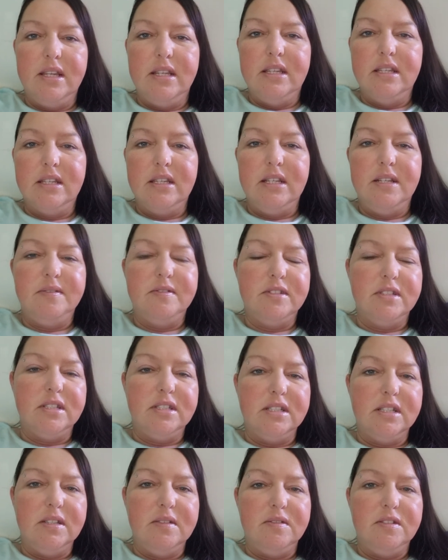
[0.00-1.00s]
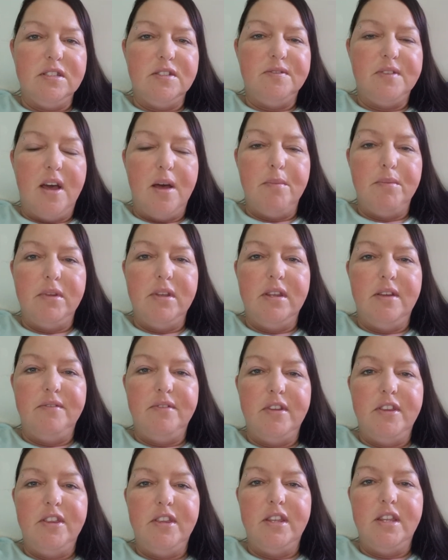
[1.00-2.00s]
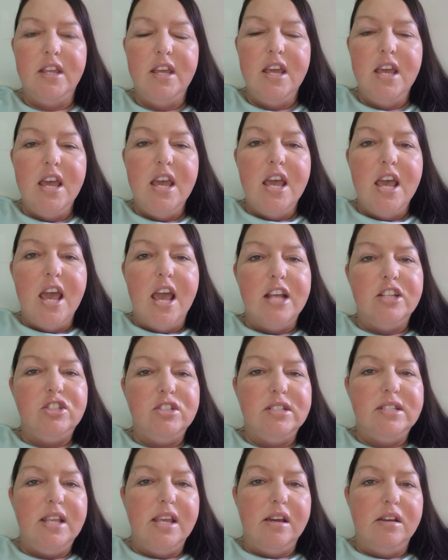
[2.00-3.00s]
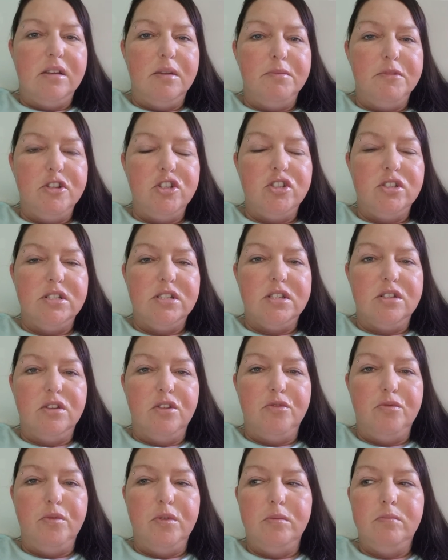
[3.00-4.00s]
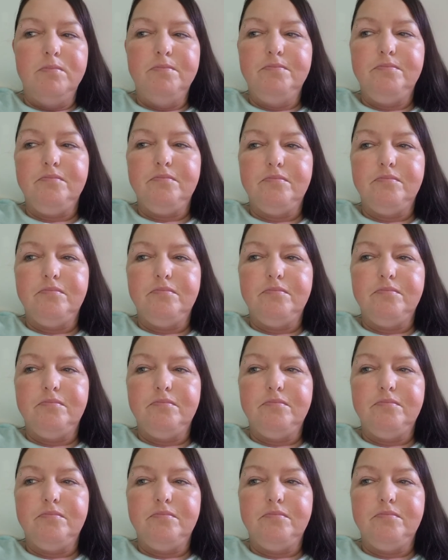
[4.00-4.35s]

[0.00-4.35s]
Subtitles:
and he leaves his family and everything, and she's telling him that she's in love with him.